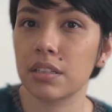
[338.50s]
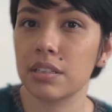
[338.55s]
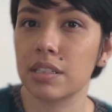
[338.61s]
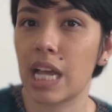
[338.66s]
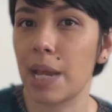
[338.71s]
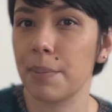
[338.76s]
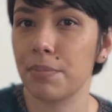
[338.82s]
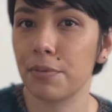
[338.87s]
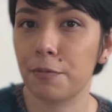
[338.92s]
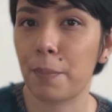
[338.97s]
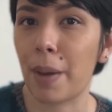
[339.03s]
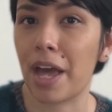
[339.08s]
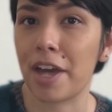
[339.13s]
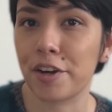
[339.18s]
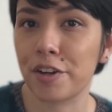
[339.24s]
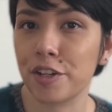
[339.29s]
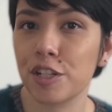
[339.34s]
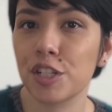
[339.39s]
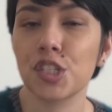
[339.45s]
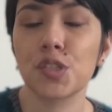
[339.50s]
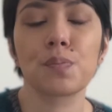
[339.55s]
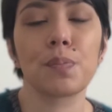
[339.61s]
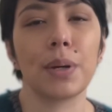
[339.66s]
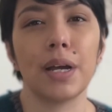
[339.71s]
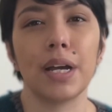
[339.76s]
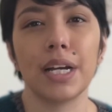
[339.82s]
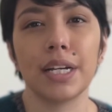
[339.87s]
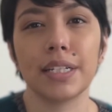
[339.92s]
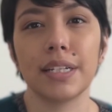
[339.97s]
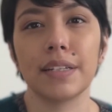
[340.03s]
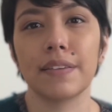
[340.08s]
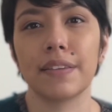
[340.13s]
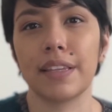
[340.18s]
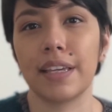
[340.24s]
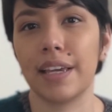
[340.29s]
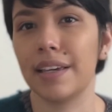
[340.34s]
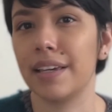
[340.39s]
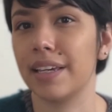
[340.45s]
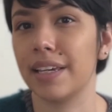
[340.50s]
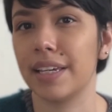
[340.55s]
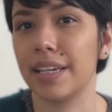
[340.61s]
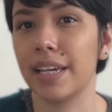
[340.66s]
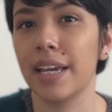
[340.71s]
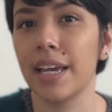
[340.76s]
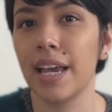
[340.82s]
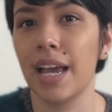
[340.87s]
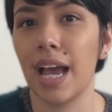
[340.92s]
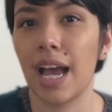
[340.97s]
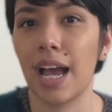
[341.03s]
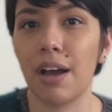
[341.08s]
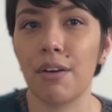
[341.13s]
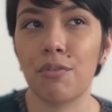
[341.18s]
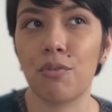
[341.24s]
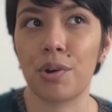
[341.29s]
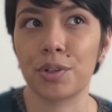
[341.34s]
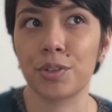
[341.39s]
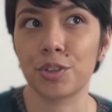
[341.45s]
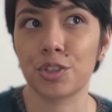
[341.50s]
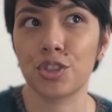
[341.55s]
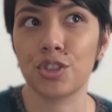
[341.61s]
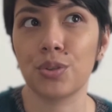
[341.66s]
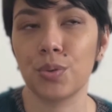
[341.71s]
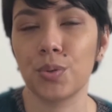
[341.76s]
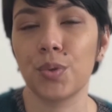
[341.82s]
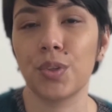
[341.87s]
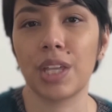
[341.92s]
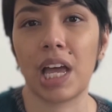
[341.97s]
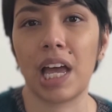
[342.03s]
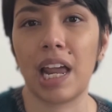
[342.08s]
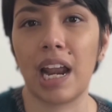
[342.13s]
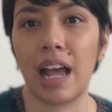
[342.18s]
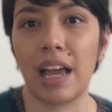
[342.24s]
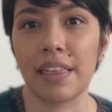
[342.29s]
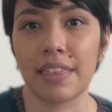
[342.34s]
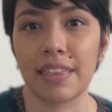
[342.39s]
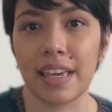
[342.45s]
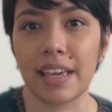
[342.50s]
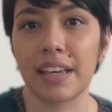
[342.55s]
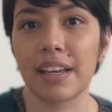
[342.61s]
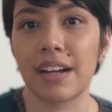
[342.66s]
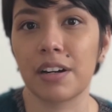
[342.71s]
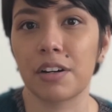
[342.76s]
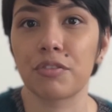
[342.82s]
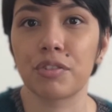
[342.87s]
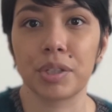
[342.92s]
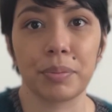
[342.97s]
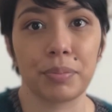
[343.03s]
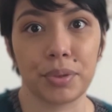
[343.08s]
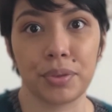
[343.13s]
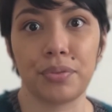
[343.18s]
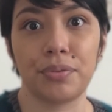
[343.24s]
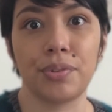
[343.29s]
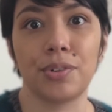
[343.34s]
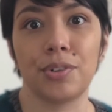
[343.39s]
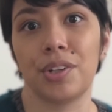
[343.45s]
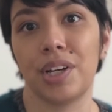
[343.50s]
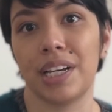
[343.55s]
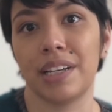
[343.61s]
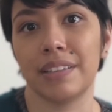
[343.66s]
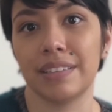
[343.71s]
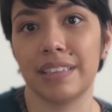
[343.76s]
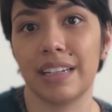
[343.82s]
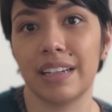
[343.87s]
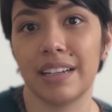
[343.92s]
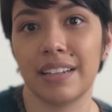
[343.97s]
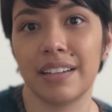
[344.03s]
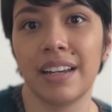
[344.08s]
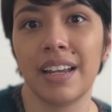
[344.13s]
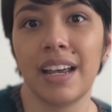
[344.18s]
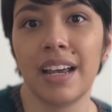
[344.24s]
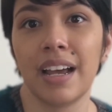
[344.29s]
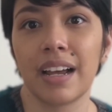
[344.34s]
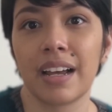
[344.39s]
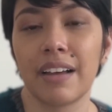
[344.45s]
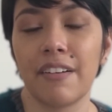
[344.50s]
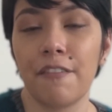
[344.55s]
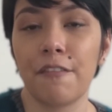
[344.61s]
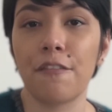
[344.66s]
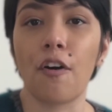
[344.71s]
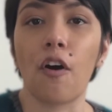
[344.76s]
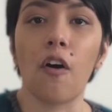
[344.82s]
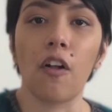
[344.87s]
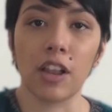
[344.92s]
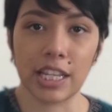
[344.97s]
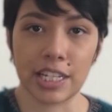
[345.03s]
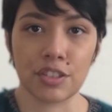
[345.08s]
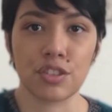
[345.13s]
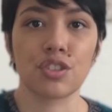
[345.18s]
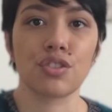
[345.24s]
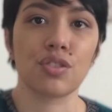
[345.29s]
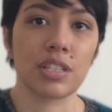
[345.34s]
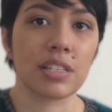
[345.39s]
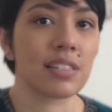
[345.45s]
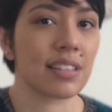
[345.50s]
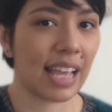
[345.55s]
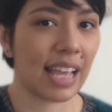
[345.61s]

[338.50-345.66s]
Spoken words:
type of patterns, but they have one or two that I think are really beautiful and that fall into this